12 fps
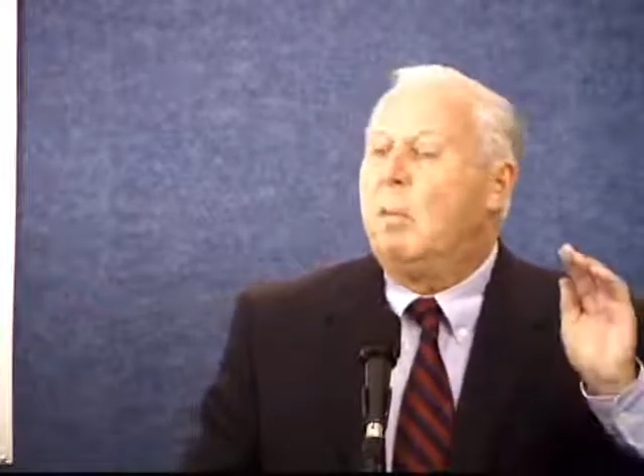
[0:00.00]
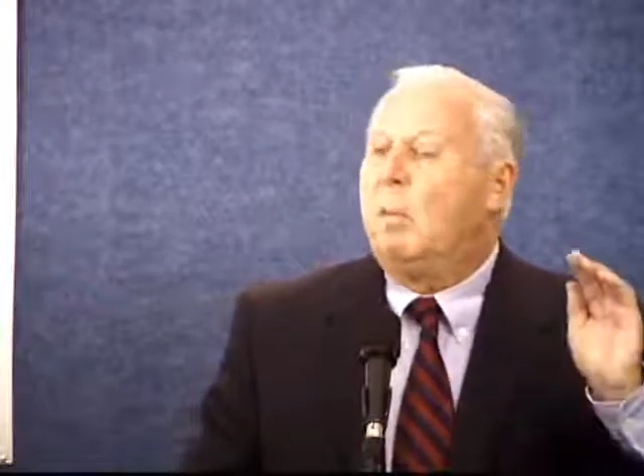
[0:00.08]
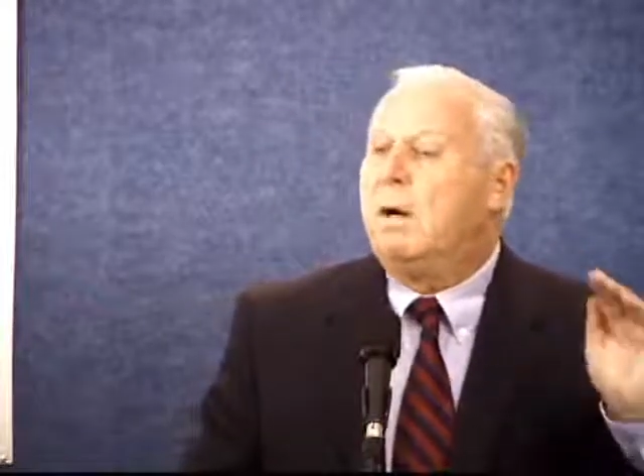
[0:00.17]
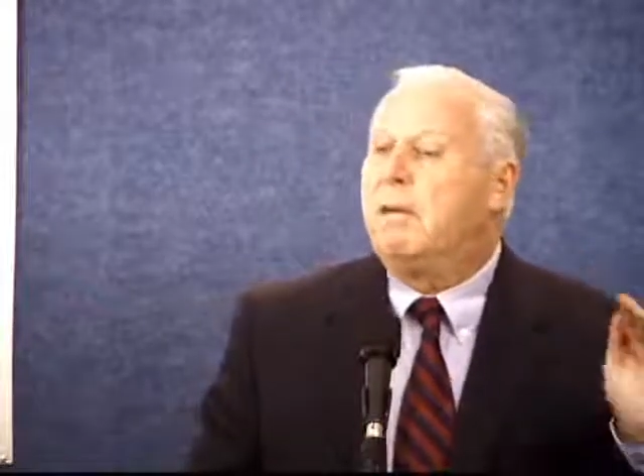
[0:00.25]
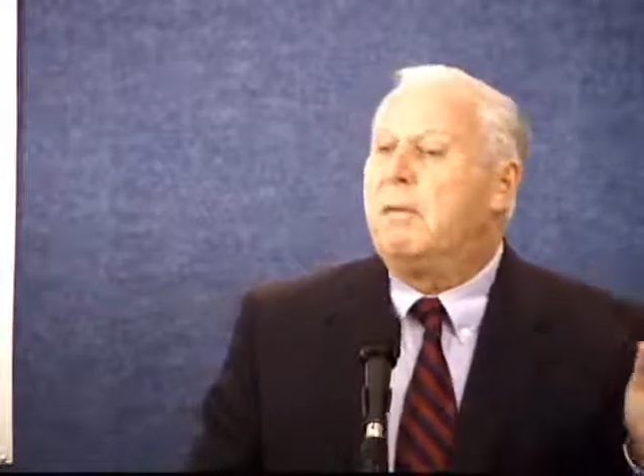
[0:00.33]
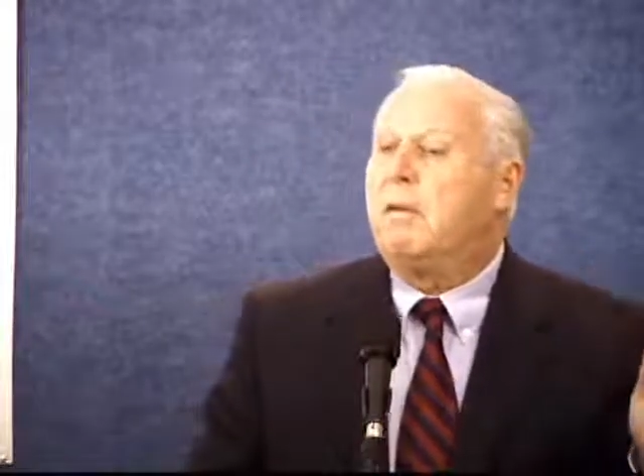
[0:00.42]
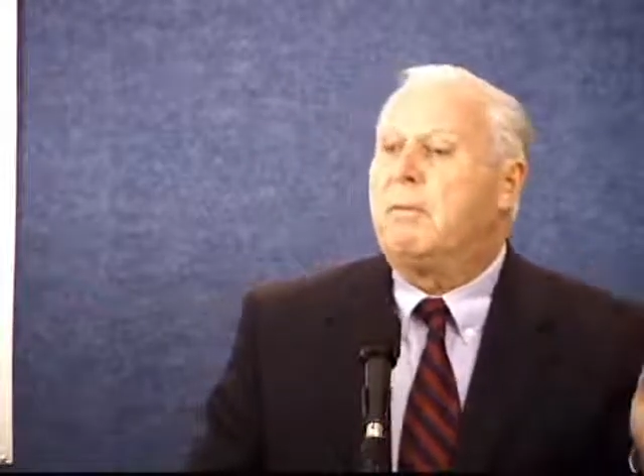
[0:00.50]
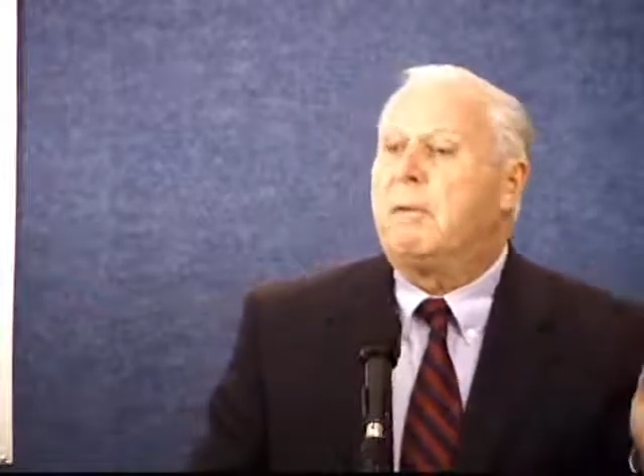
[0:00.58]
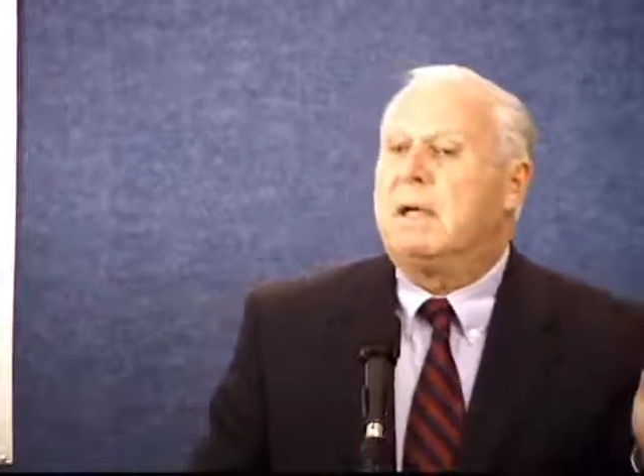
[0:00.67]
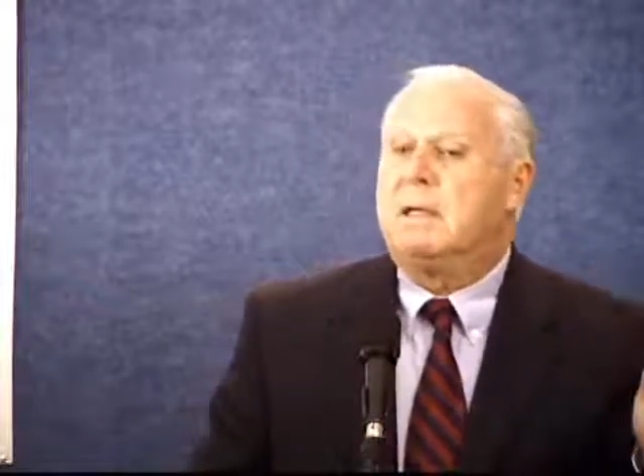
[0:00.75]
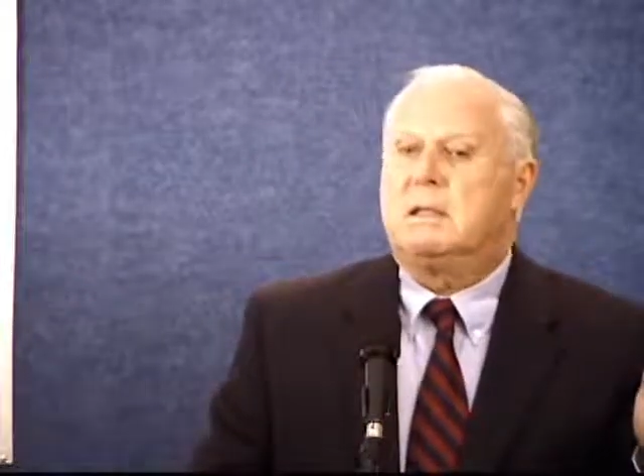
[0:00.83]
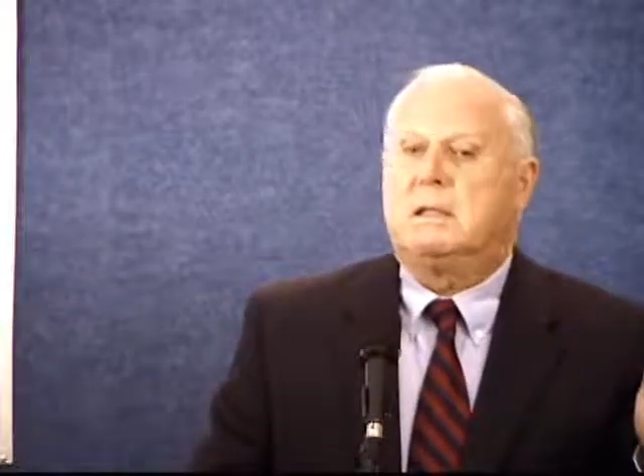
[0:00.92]
One of the
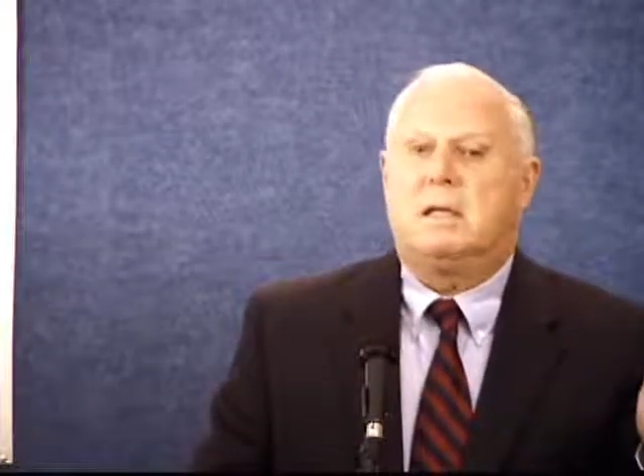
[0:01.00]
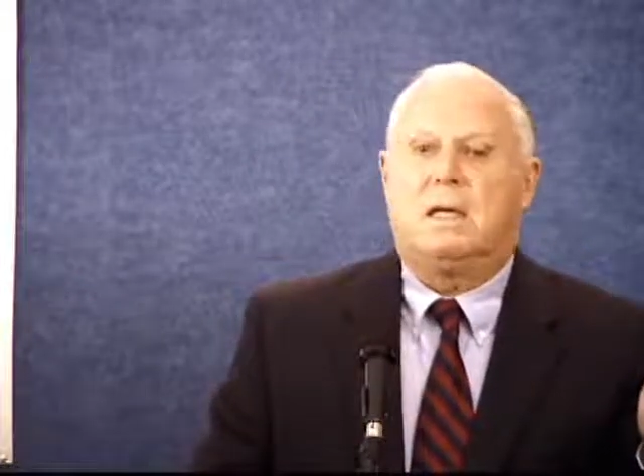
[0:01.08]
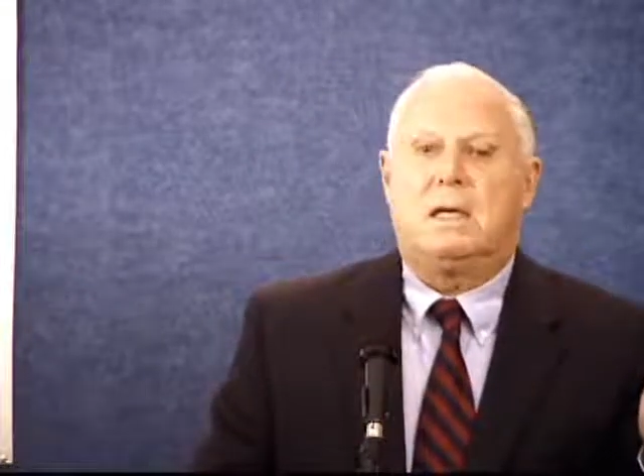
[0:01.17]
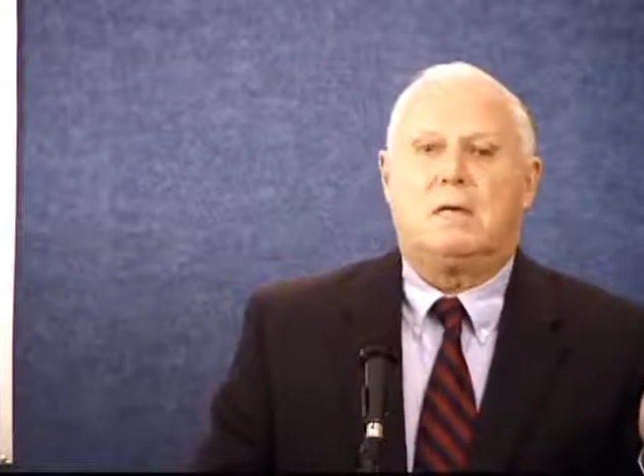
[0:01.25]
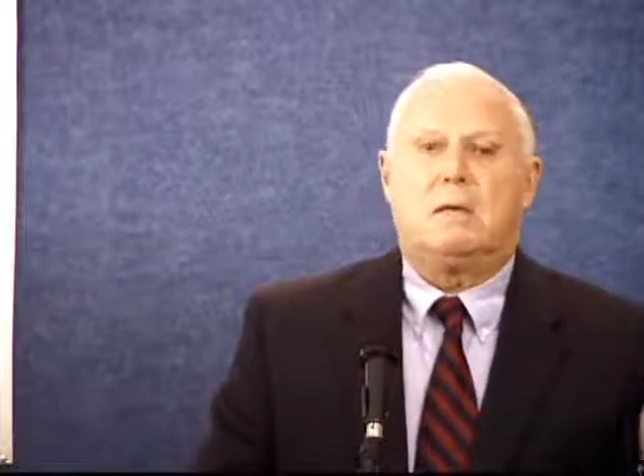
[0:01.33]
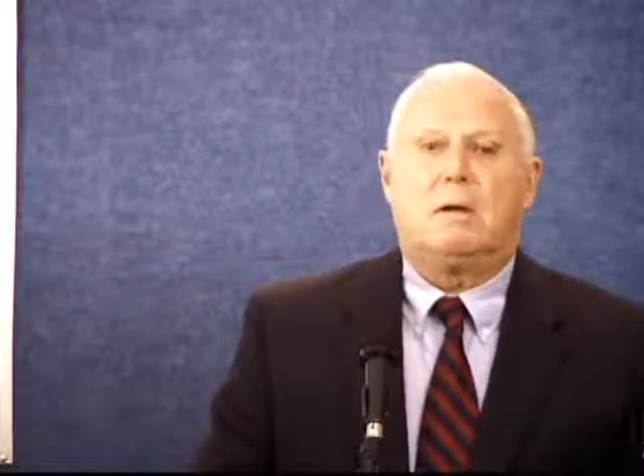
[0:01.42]
threads is